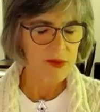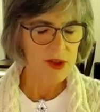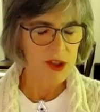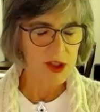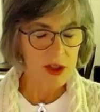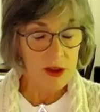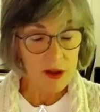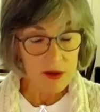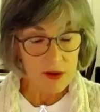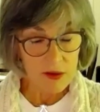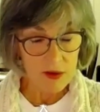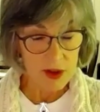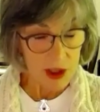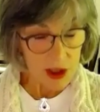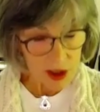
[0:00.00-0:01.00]

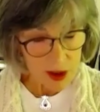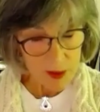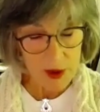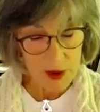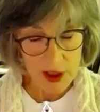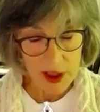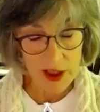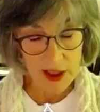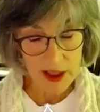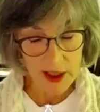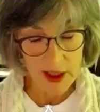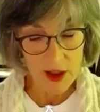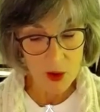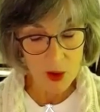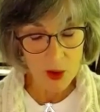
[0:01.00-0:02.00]

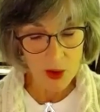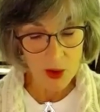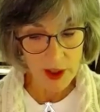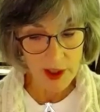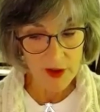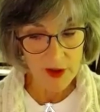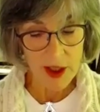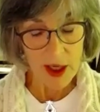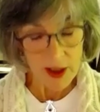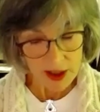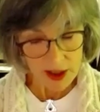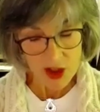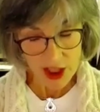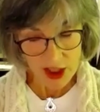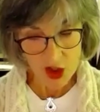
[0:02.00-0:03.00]
deliberately or even
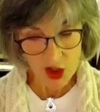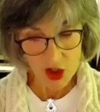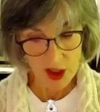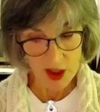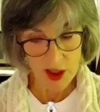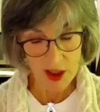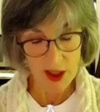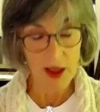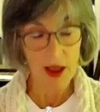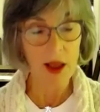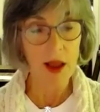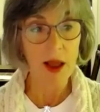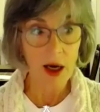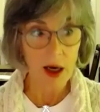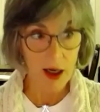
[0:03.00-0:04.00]
unintentionally
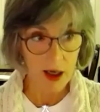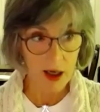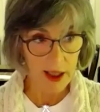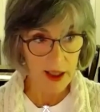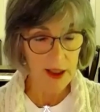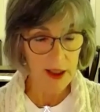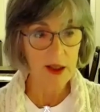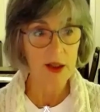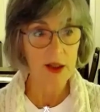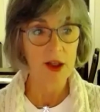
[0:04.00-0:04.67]
lie